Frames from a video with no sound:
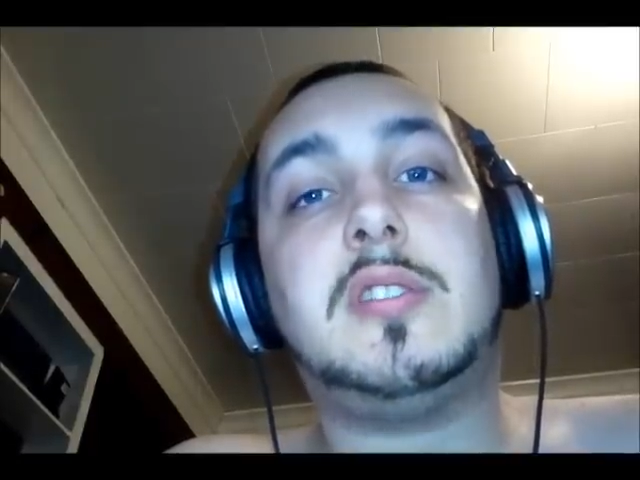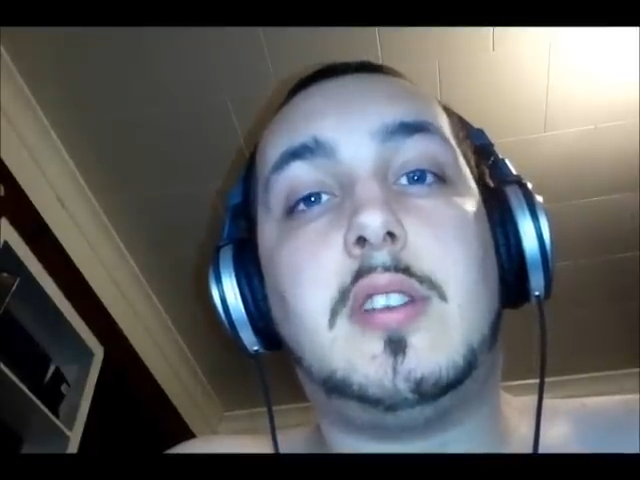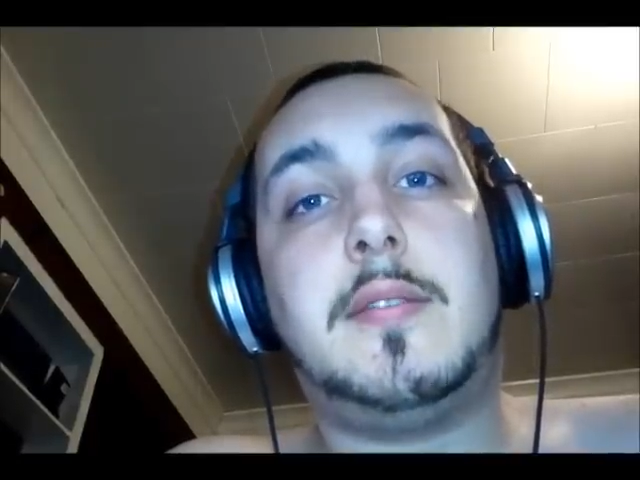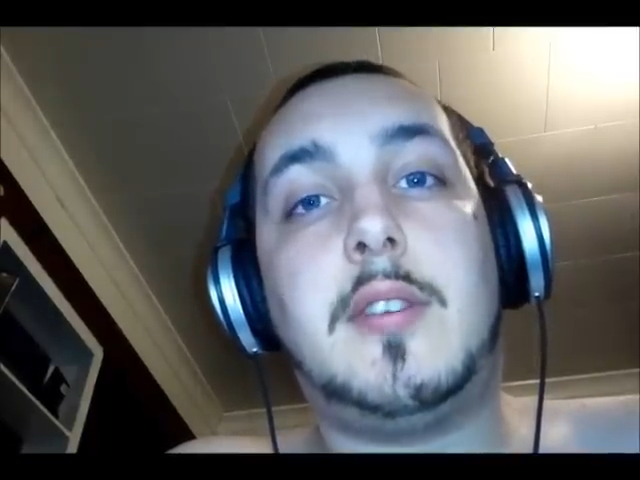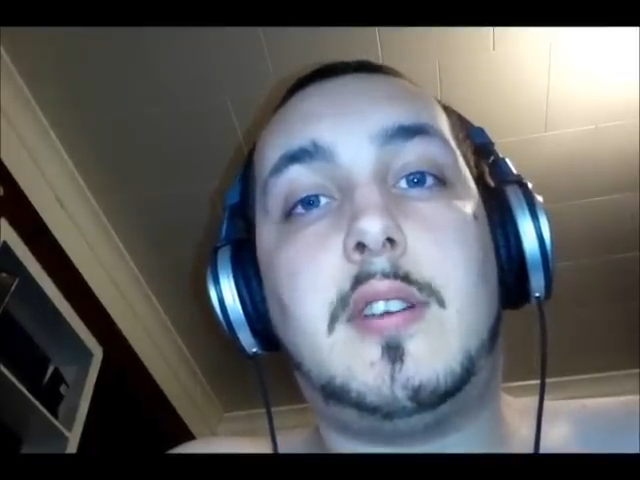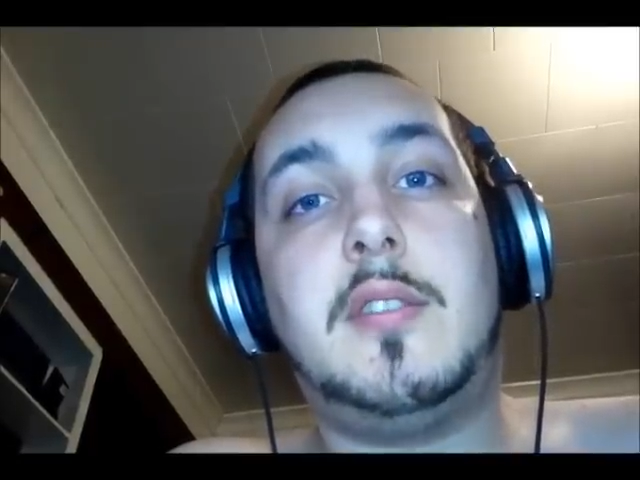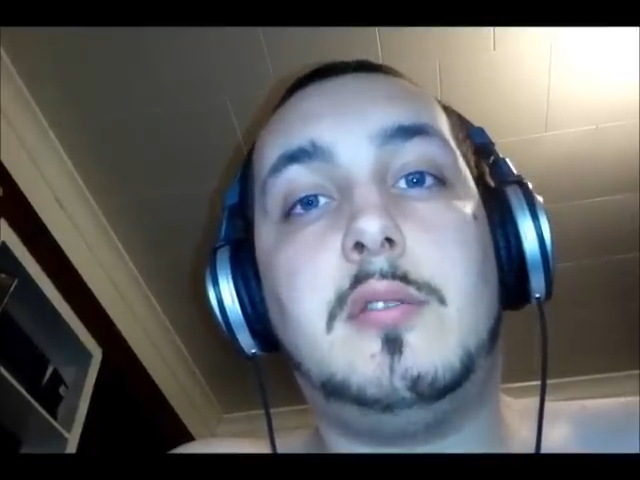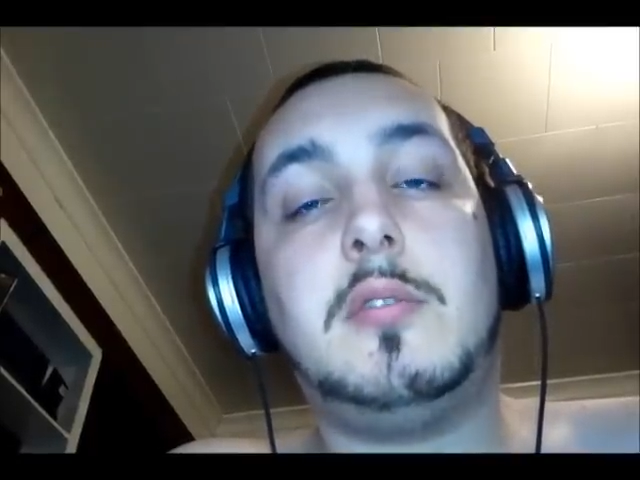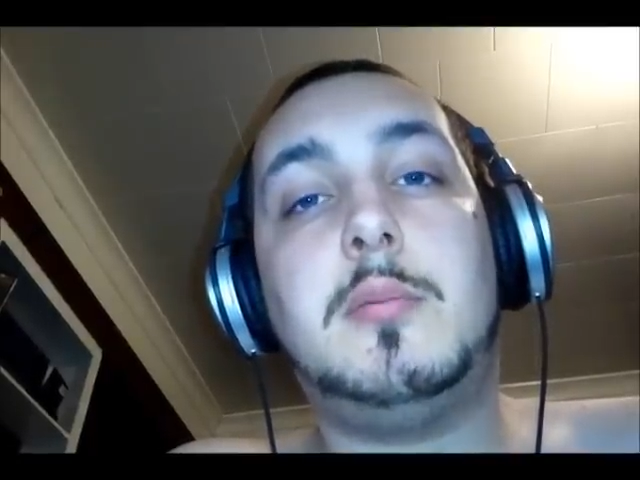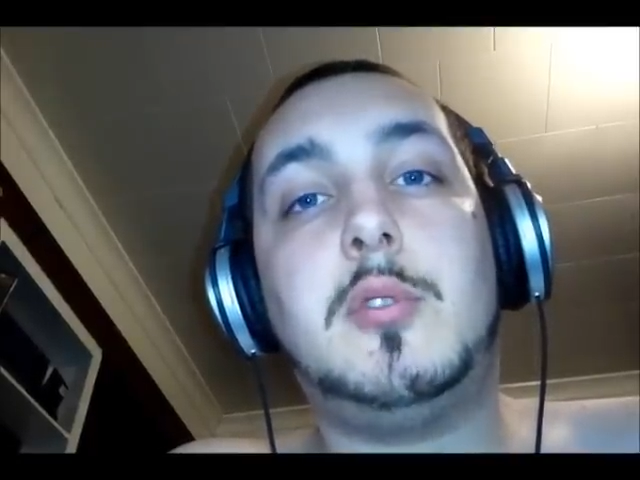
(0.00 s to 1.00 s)
itself off.
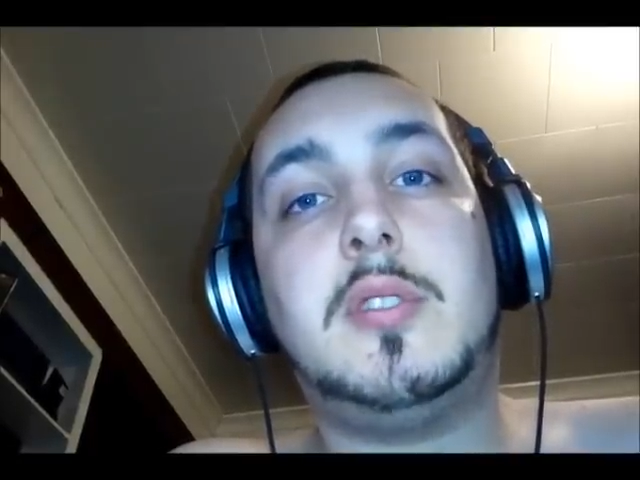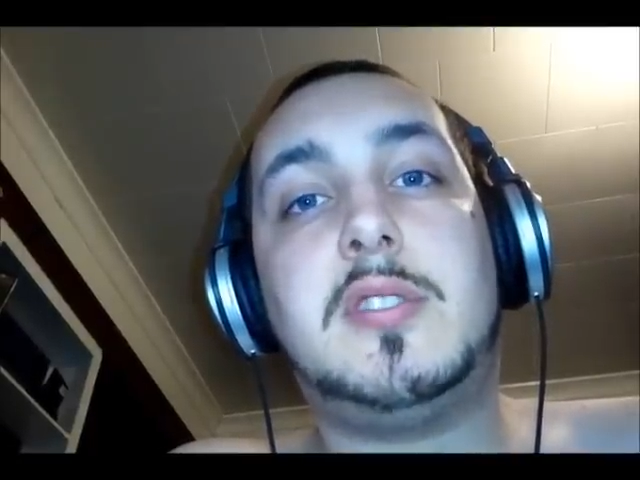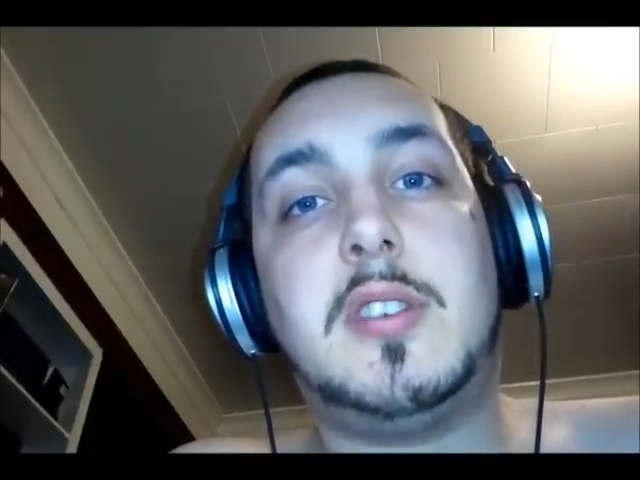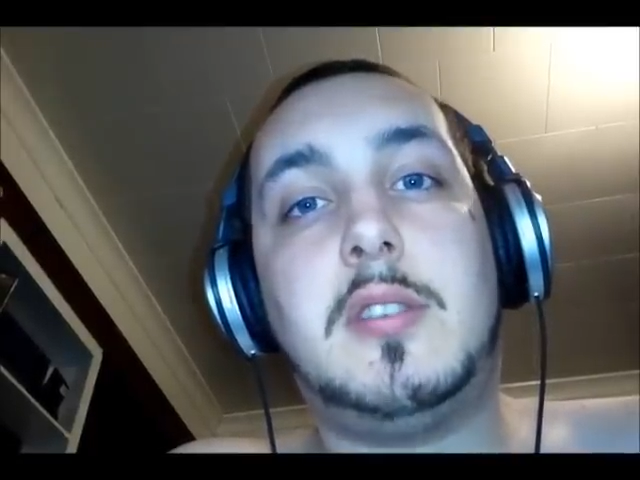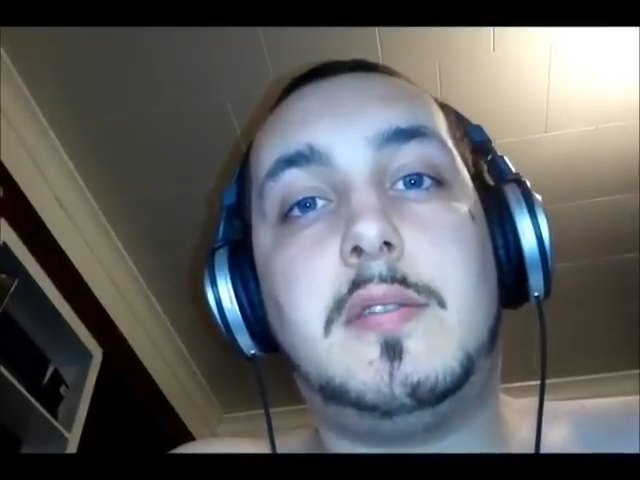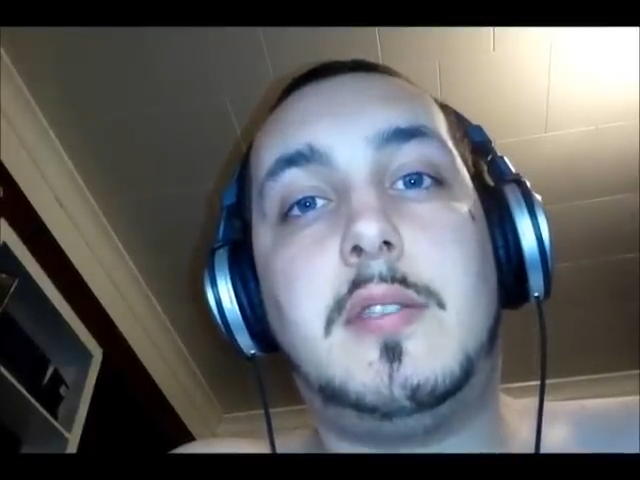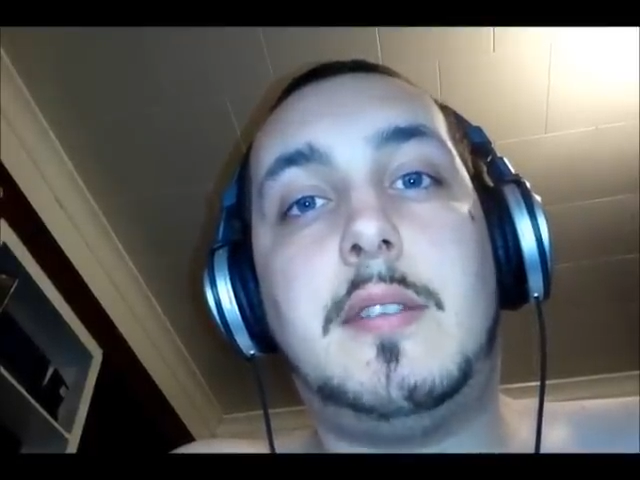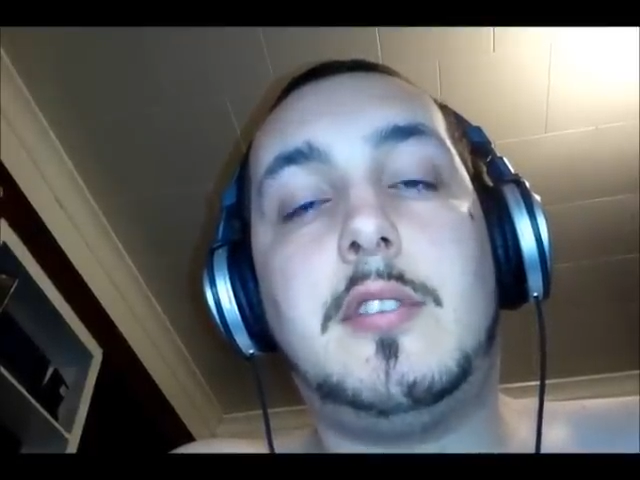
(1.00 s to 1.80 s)
It will reboot itself.